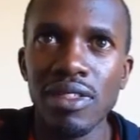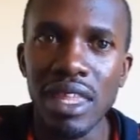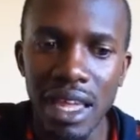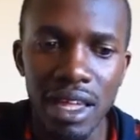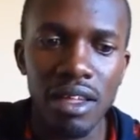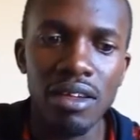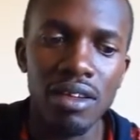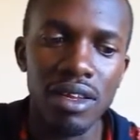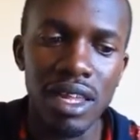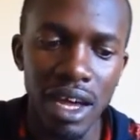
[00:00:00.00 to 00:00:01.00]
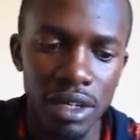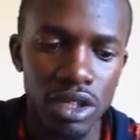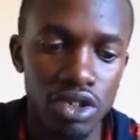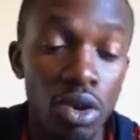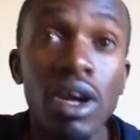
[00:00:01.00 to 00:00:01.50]
They are
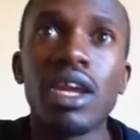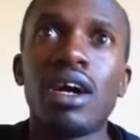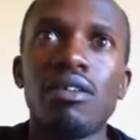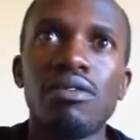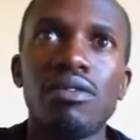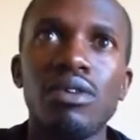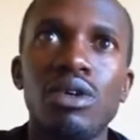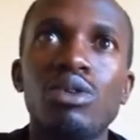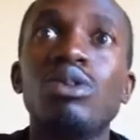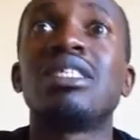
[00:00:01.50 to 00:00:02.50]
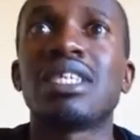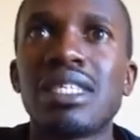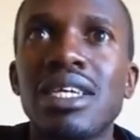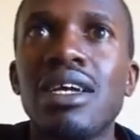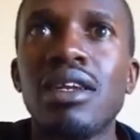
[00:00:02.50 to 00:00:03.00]
strong enough, you know, to
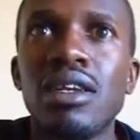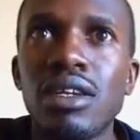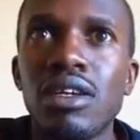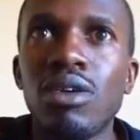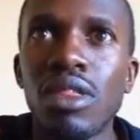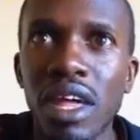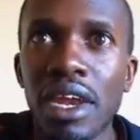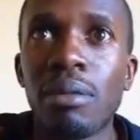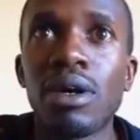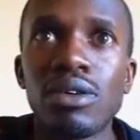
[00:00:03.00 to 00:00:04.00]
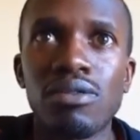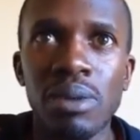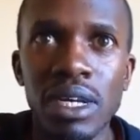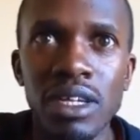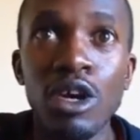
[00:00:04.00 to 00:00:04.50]
sustain, you know, that amount of
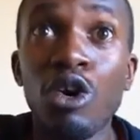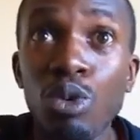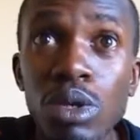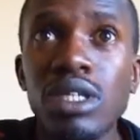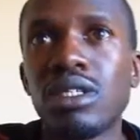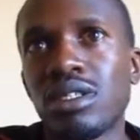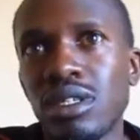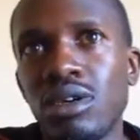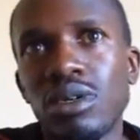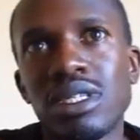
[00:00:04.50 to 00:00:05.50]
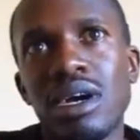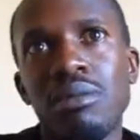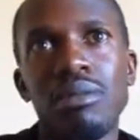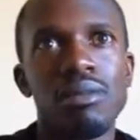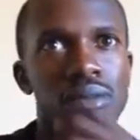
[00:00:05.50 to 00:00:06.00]
money, which, you know,
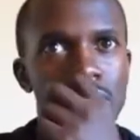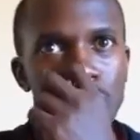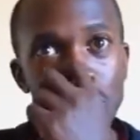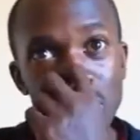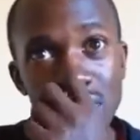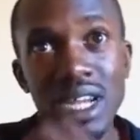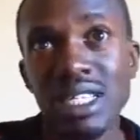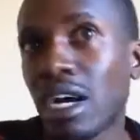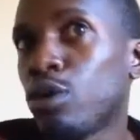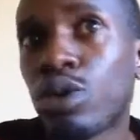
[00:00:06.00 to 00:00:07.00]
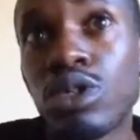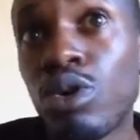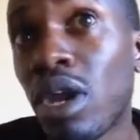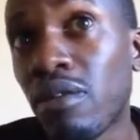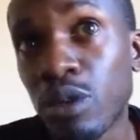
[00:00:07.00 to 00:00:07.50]
some, you know, middle class households
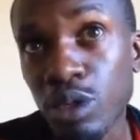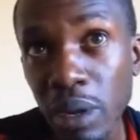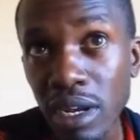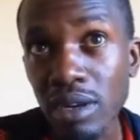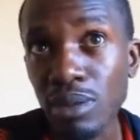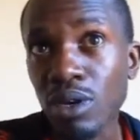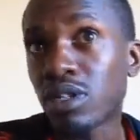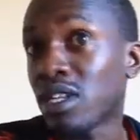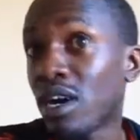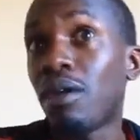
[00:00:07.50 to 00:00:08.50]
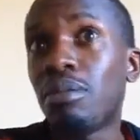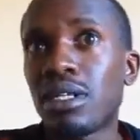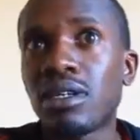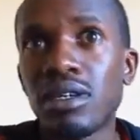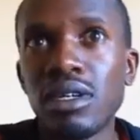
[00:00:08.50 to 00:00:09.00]
don't have to spend because they are
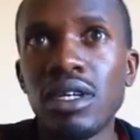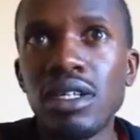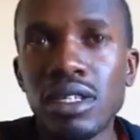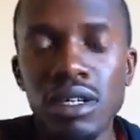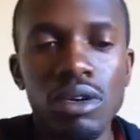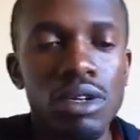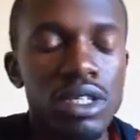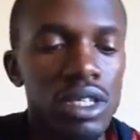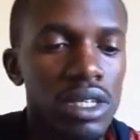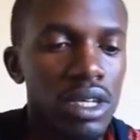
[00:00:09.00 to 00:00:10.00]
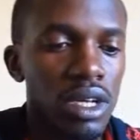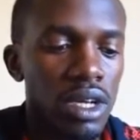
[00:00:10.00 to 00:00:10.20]
better technologies.